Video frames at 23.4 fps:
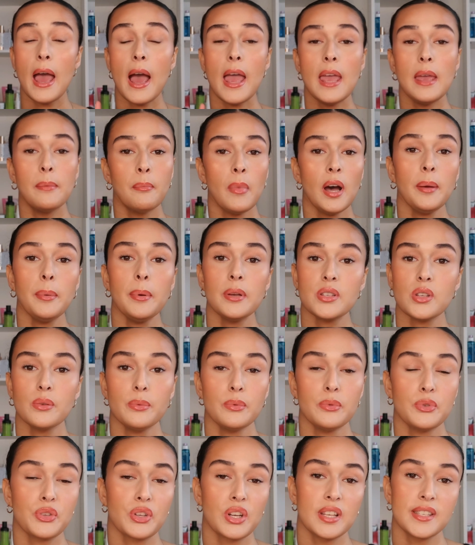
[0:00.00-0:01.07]
in my personal opinion,
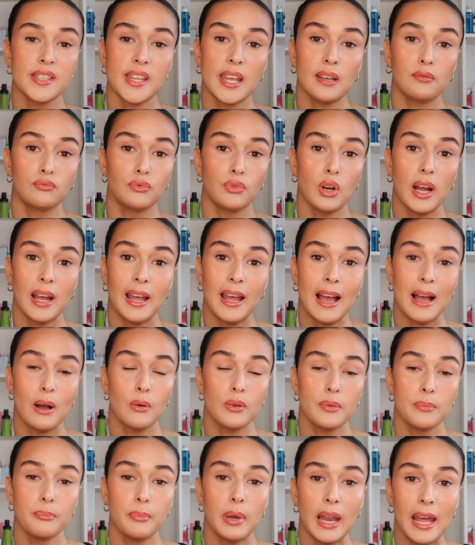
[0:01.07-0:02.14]
I'm just going to say it right out
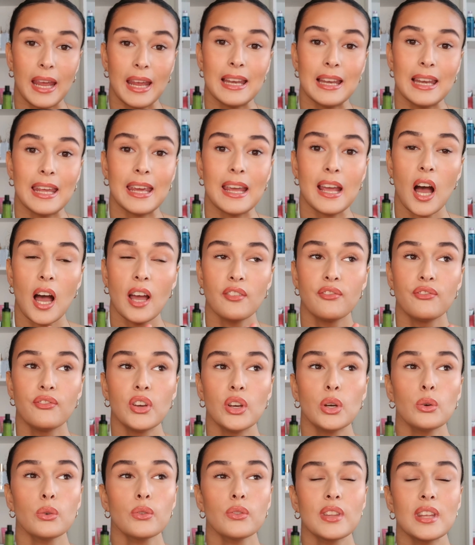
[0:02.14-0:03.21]
and plainly, I
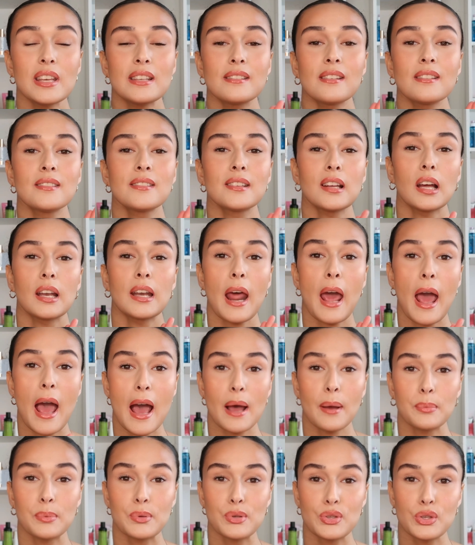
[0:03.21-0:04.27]
feel this has done
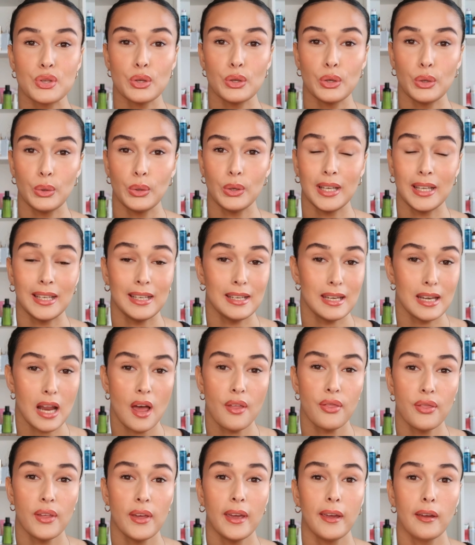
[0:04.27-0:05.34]
absolutely
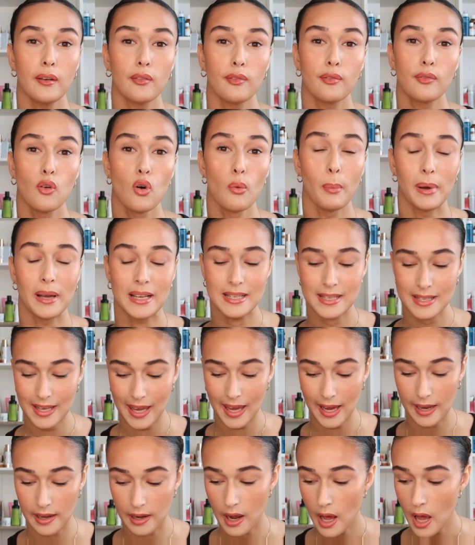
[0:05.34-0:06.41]
nothing for my
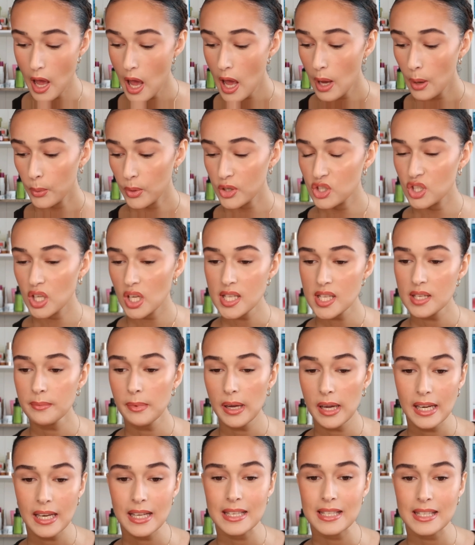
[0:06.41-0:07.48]
skin. Which doesn't
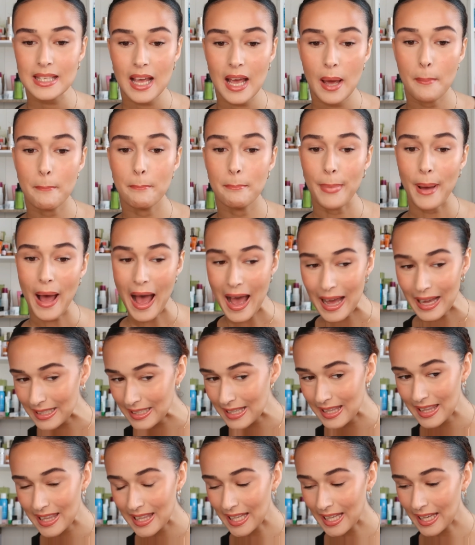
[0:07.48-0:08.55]
mean it's a
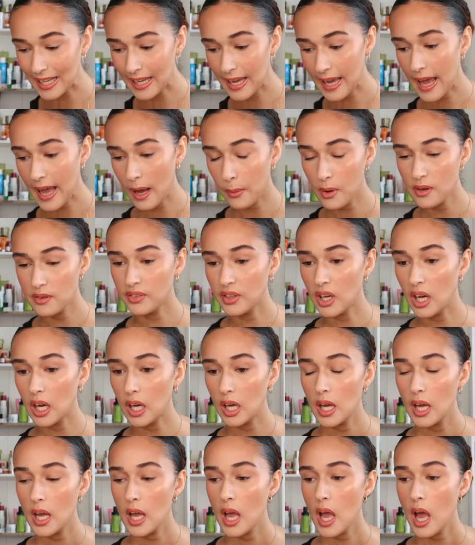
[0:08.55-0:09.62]
bad thing,
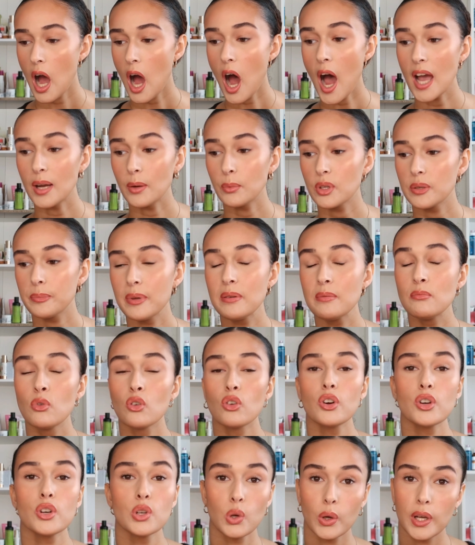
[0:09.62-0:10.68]
however, I would be
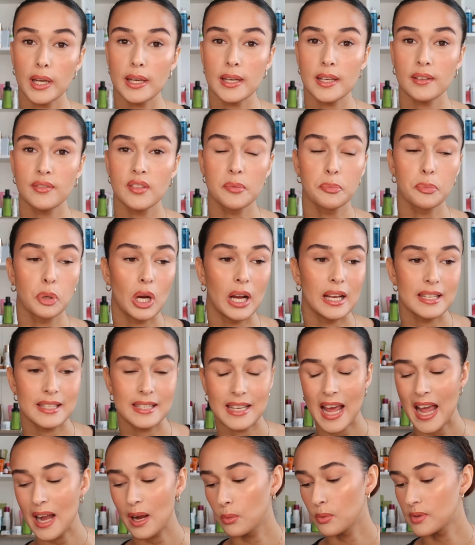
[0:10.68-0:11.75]
more annoyed if the price
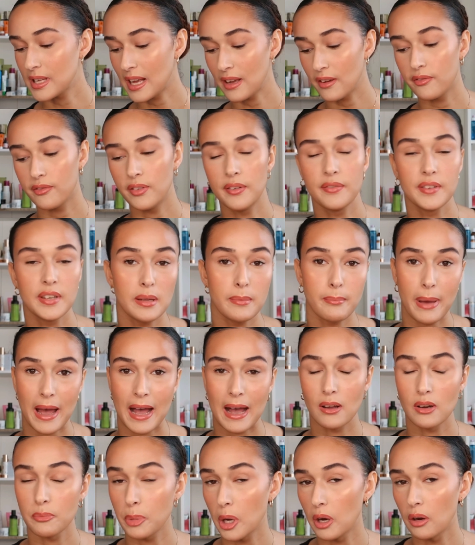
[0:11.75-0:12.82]
tag was at
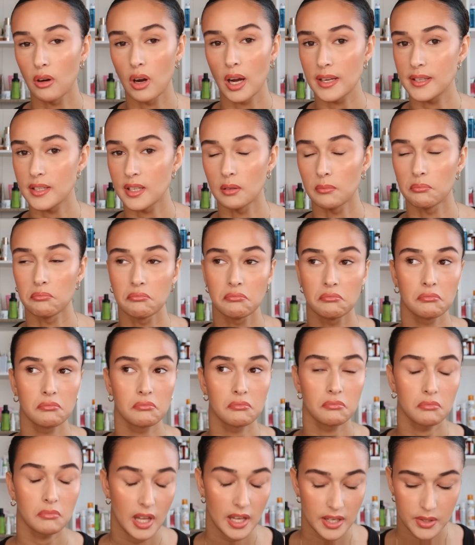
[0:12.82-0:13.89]
£15 per item.
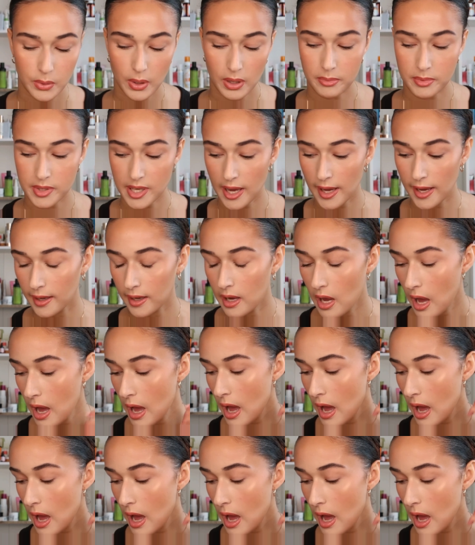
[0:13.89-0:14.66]
That's what I'm saying.